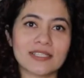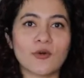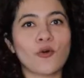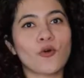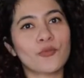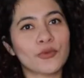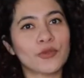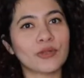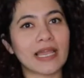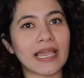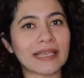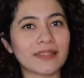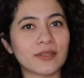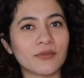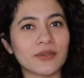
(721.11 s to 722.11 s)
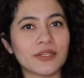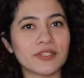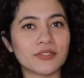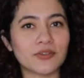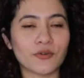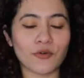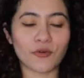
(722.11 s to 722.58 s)
Hope you like the
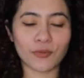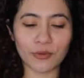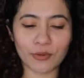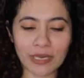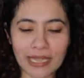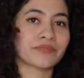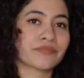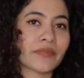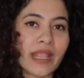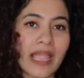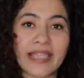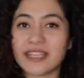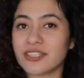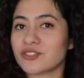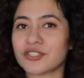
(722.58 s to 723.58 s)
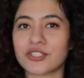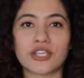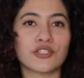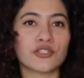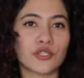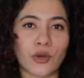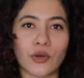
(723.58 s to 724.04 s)
video. Hope you like. I can just
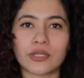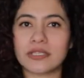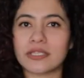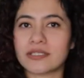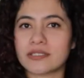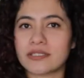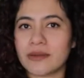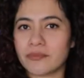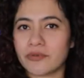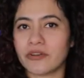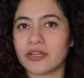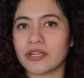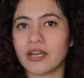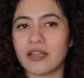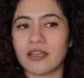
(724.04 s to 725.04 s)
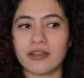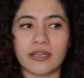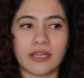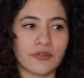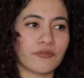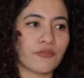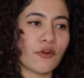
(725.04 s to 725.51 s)
enjoy this temporary
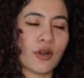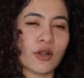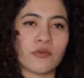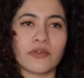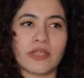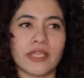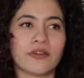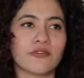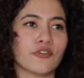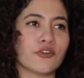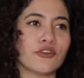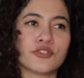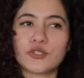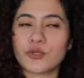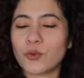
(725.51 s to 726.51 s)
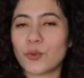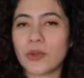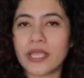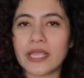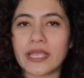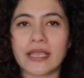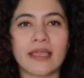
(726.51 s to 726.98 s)
coloring for a week, for a 2
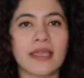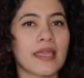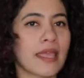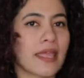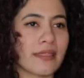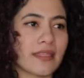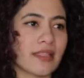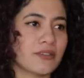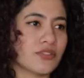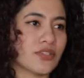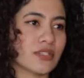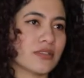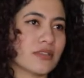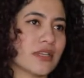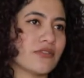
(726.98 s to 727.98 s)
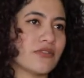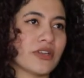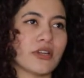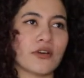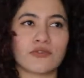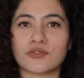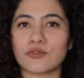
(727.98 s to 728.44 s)
week, and then just get
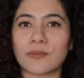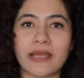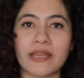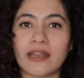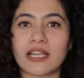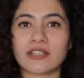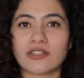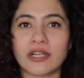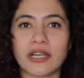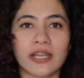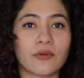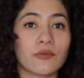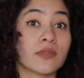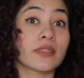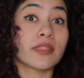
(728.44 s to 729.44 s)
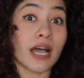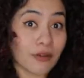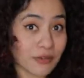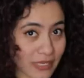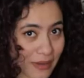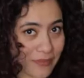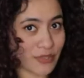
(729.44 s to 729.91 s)
rid of to my natural hair
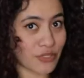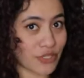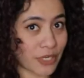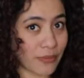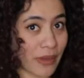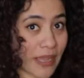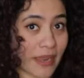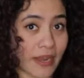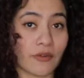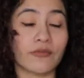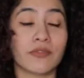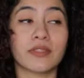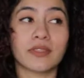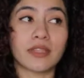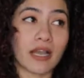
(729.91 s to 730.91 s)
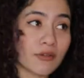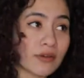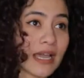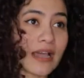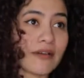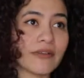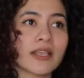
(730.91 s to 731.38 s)
without damaging my hair, without
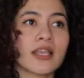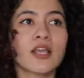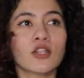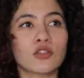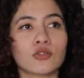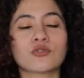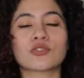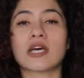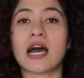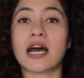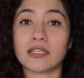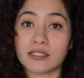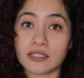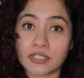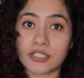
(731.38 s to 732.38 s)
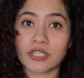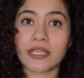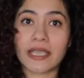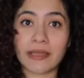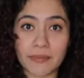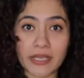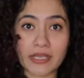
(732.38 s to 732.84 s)
having those harsh
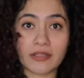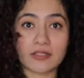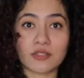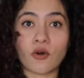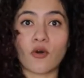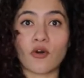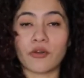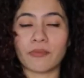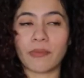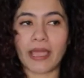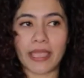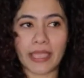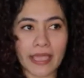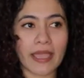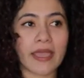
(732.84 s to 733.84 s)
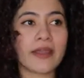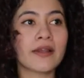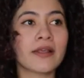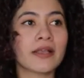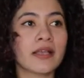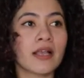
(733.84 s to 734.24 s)
chemicals on my hair.